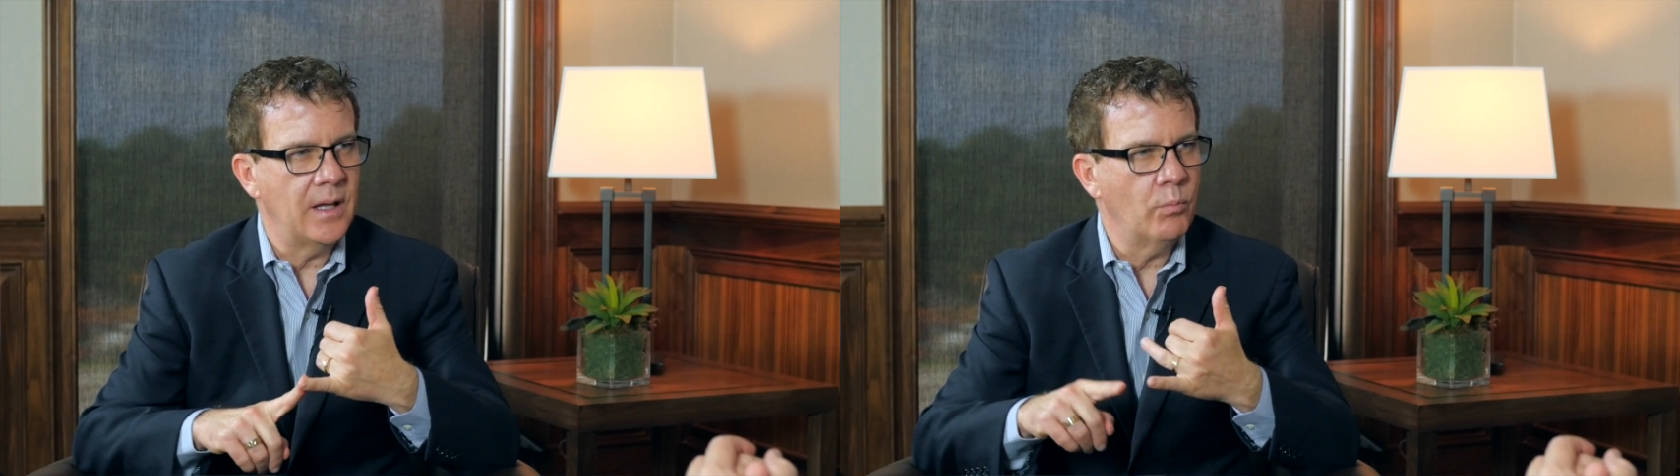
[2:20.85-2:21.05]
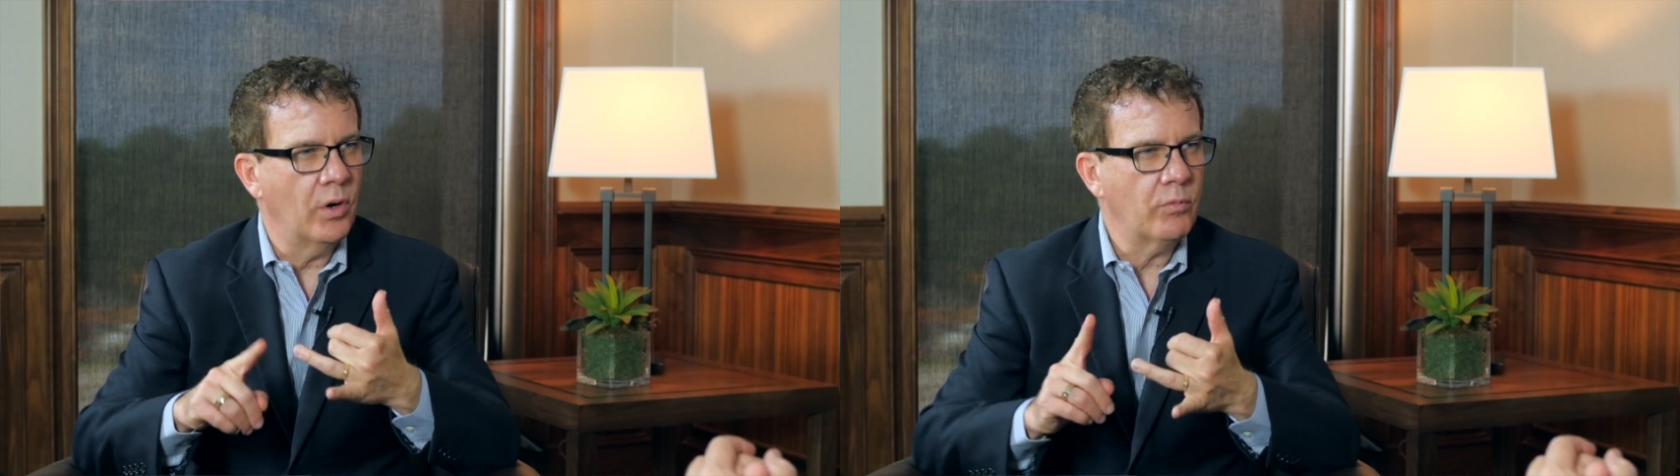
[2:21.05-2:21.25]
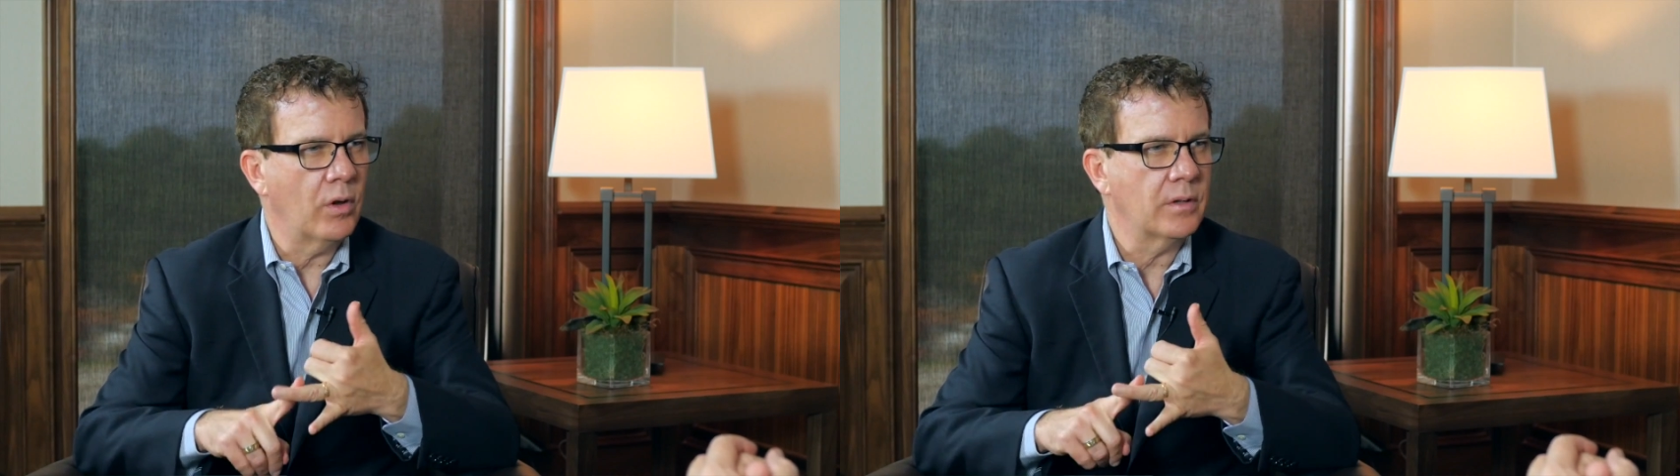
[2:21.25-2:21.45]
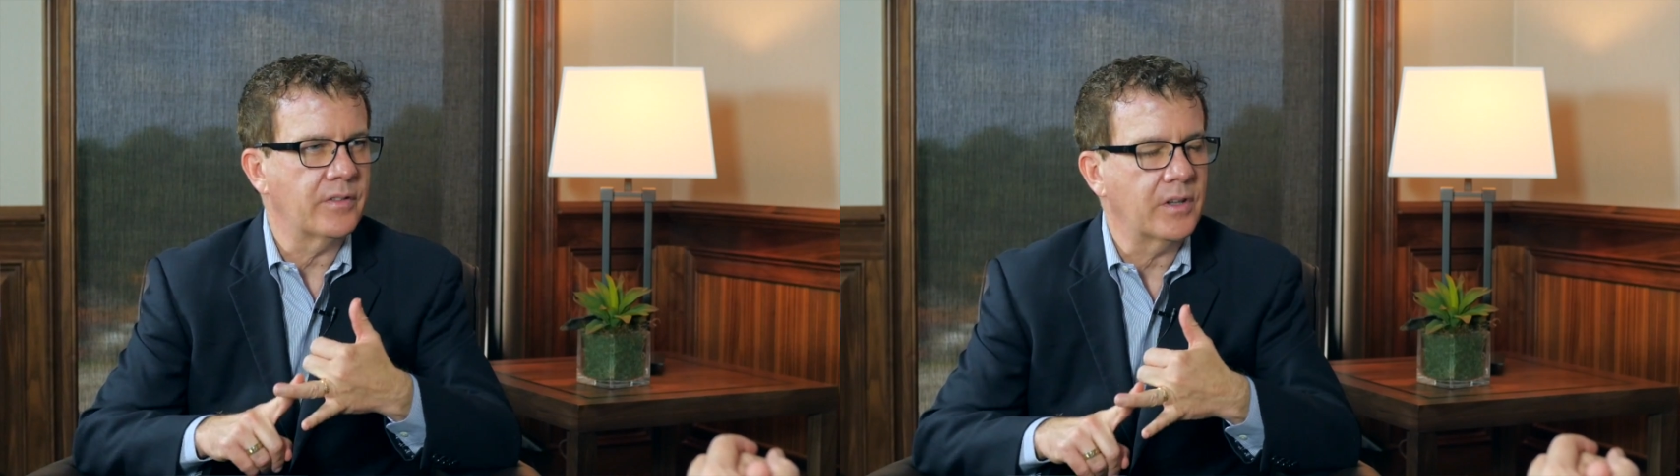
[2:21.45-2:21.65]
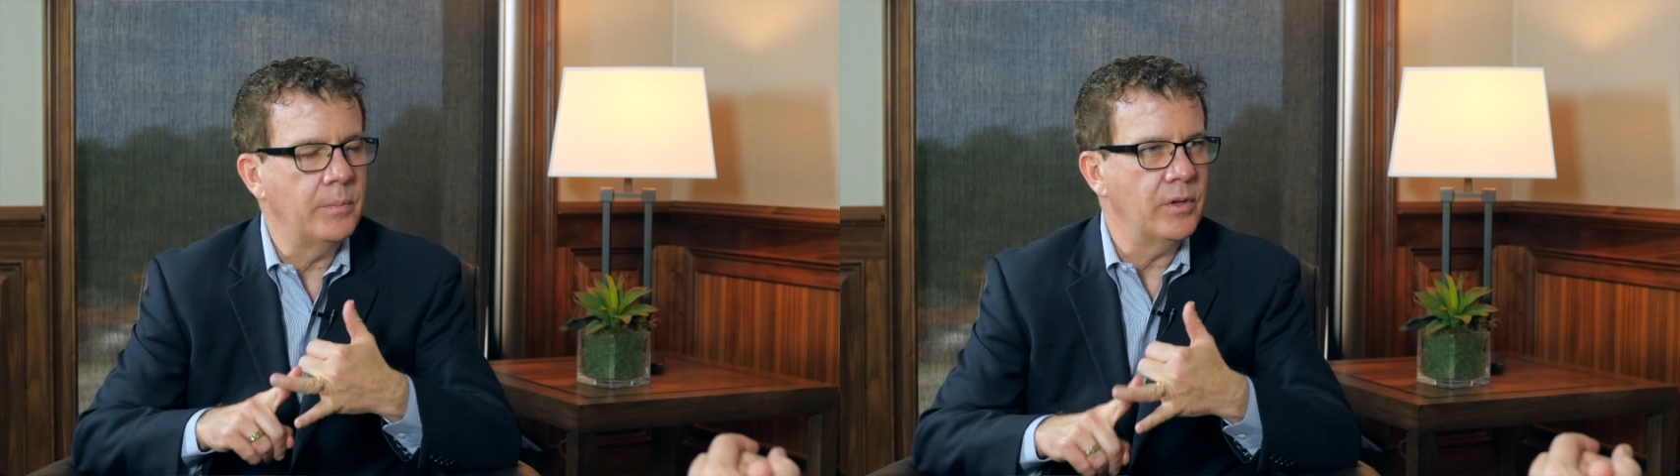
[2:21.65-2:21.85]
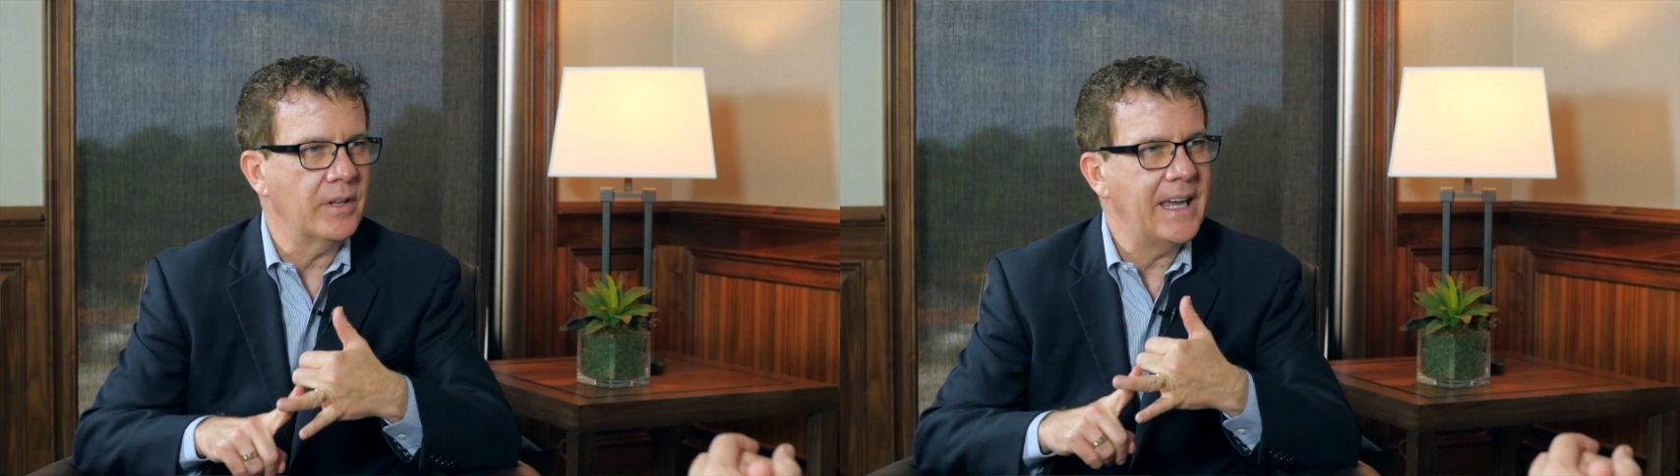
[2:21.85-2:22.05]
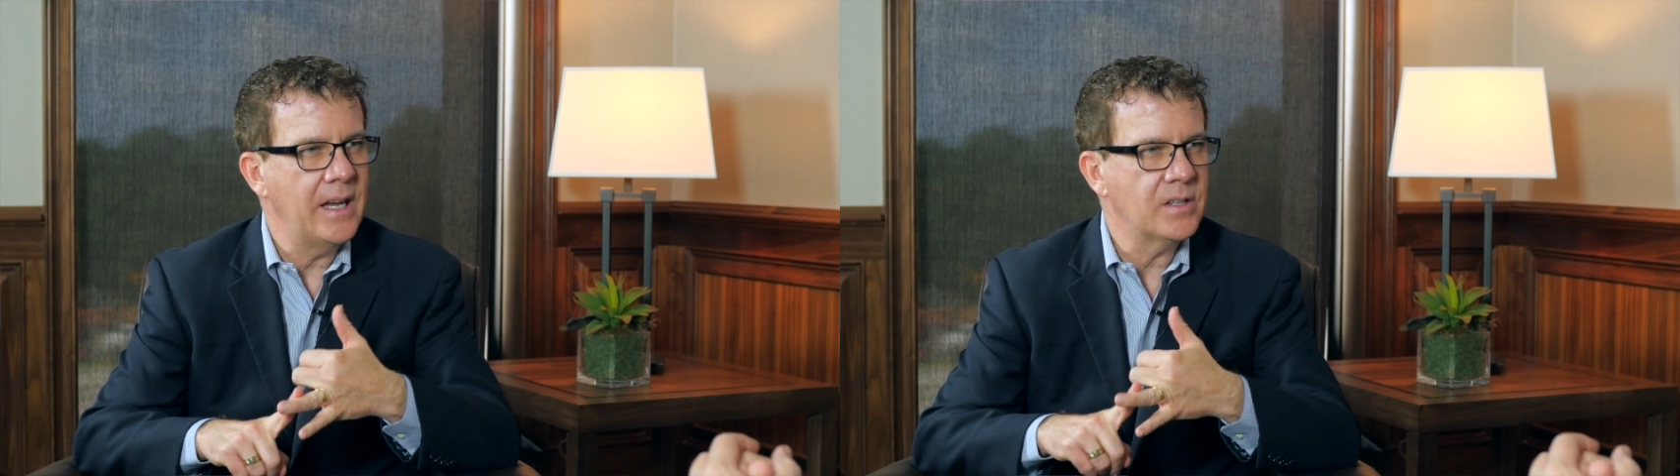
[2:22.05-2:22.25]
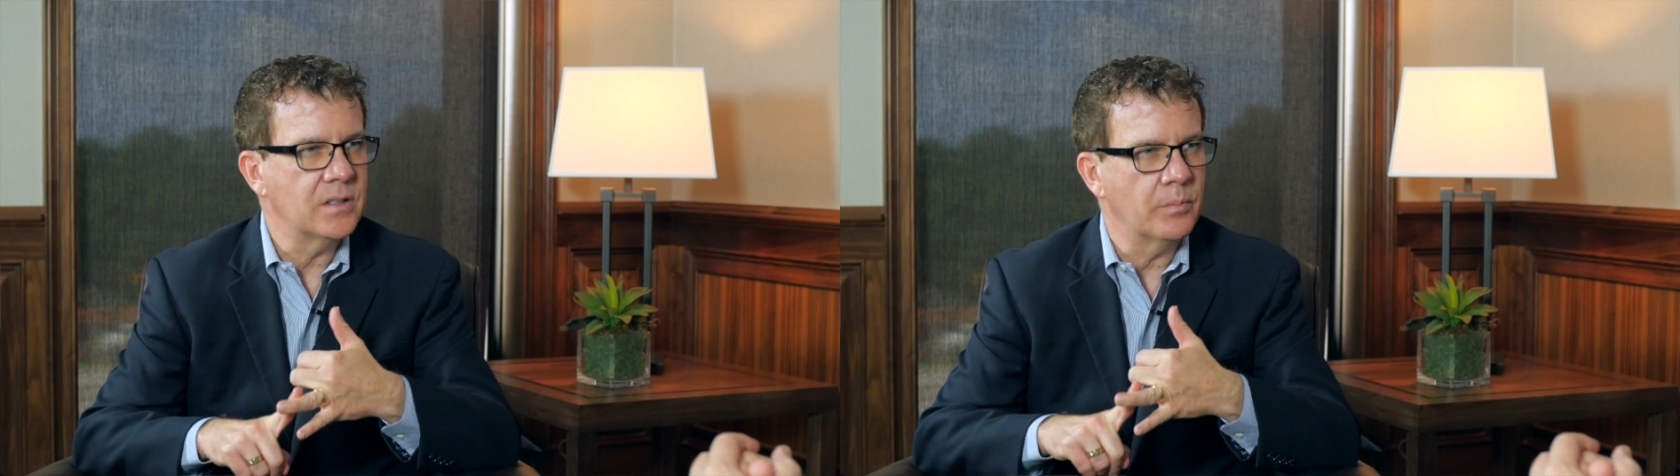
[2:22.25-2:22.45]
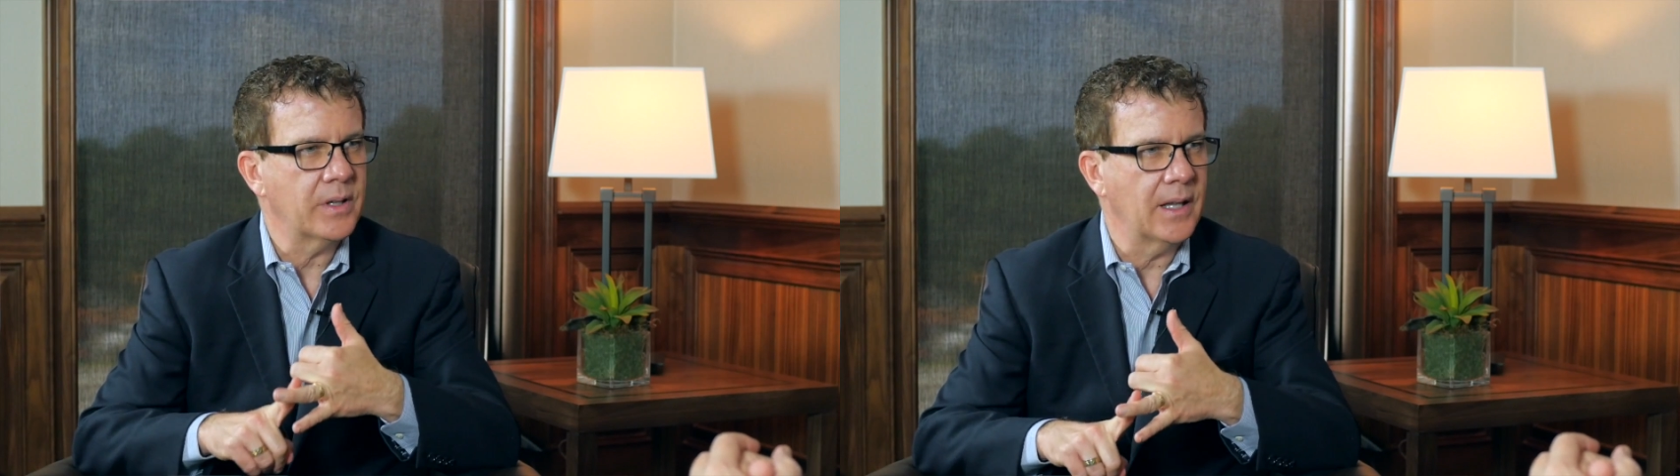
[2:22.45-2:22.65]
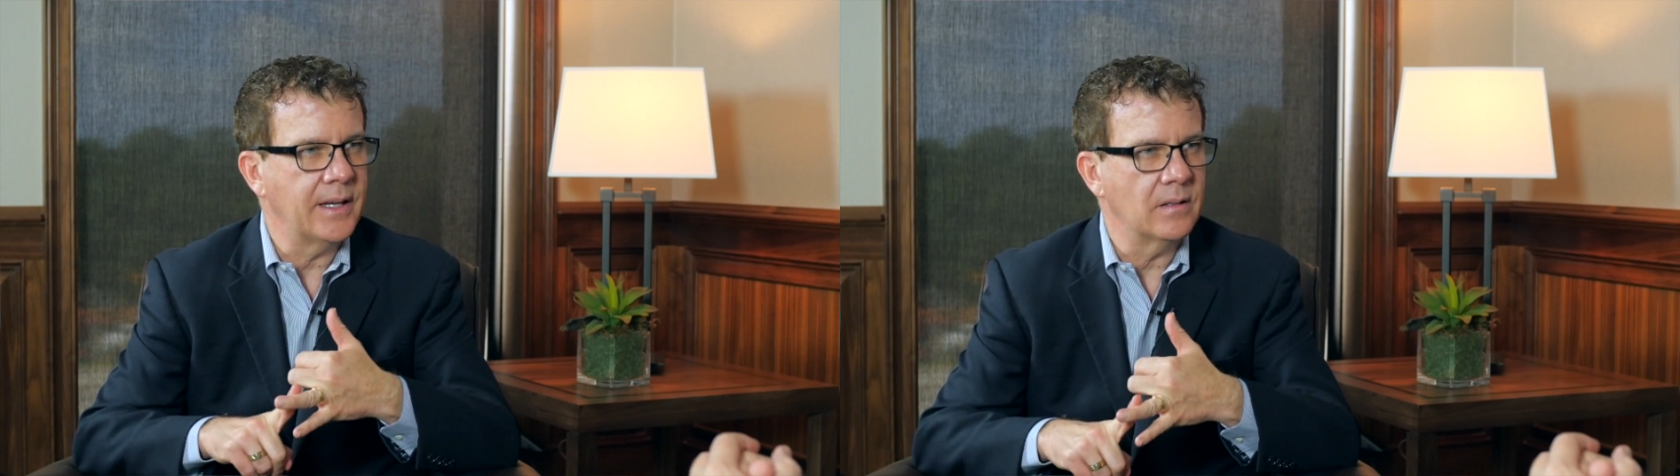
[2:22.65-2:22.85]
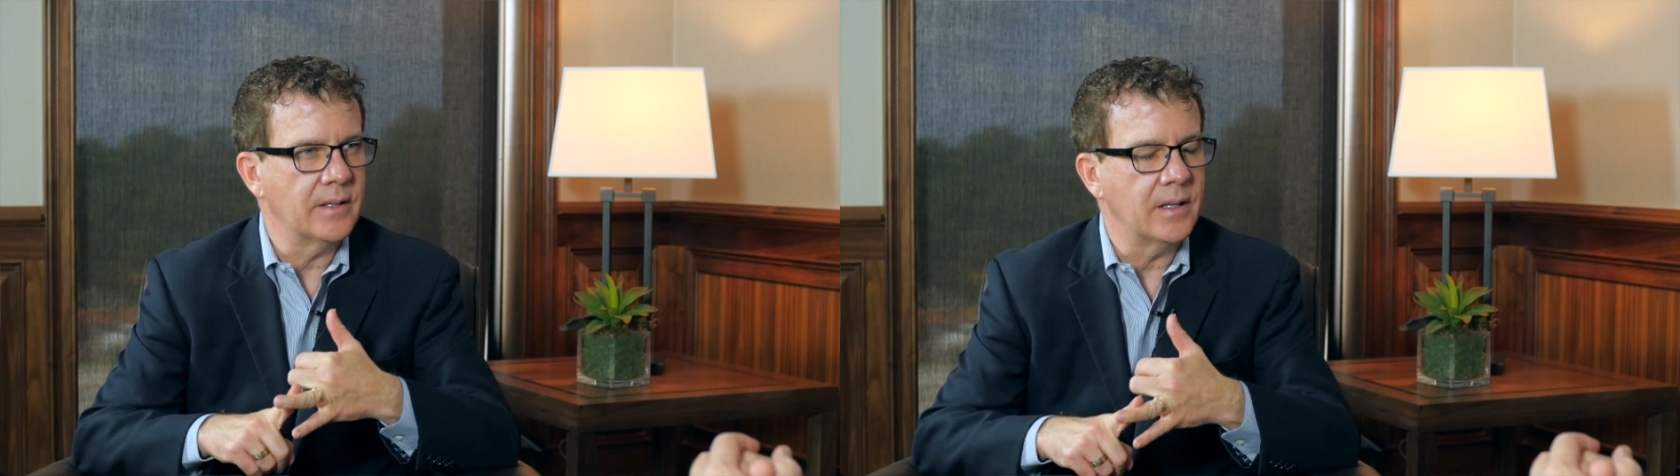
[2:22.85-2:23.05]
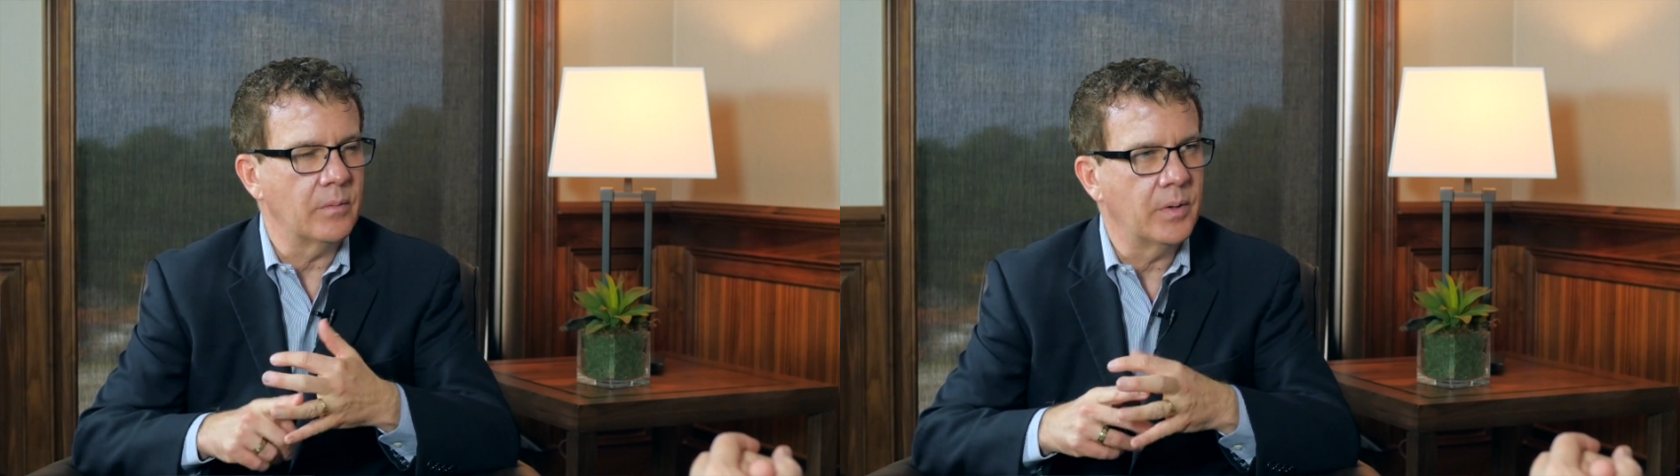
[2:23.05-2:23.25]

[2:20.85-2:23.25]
and what role does communication play in leading